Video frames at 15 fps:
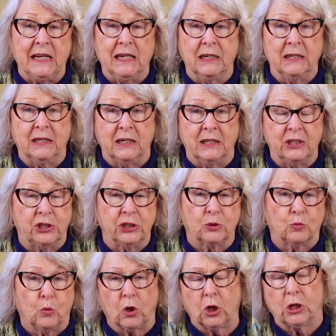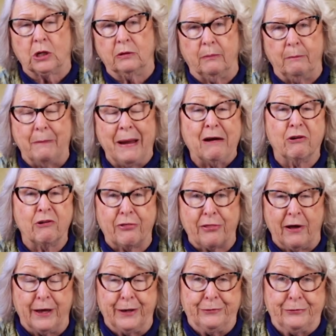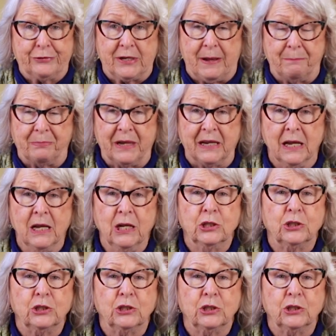end and just work marathon or something.